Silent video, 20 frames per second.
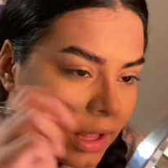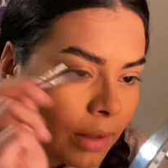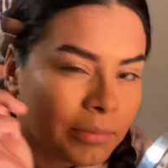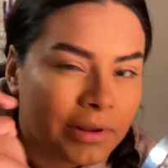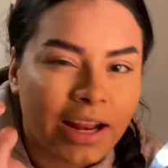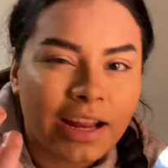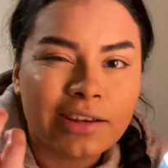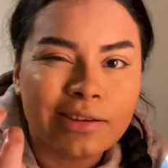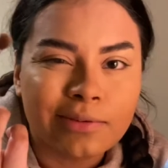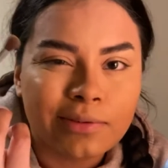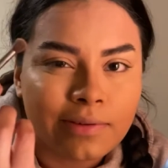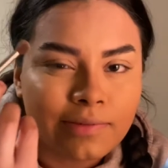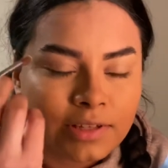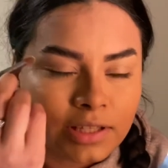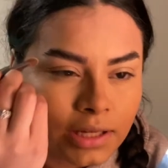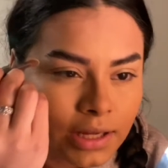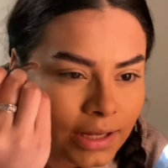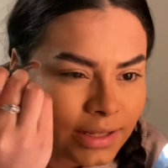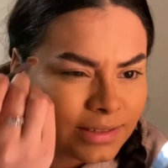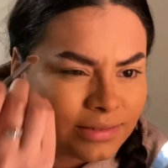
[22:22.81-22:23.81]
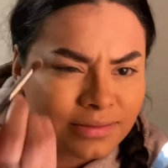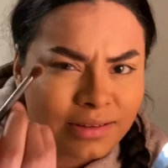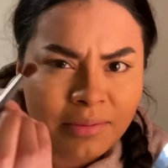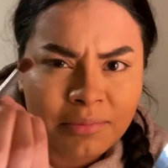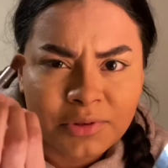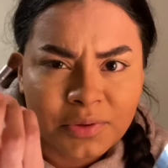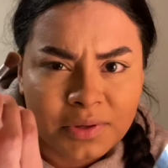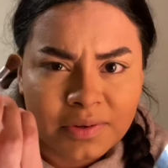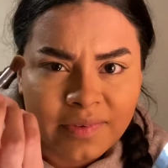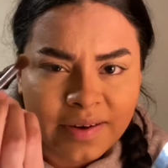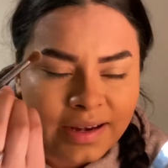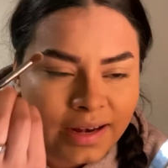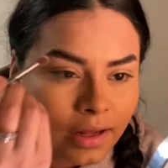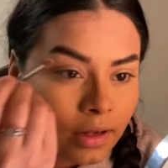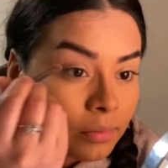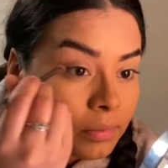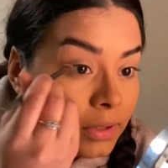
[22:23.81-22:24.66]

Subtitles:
I mean, I do everything I'm doing right now,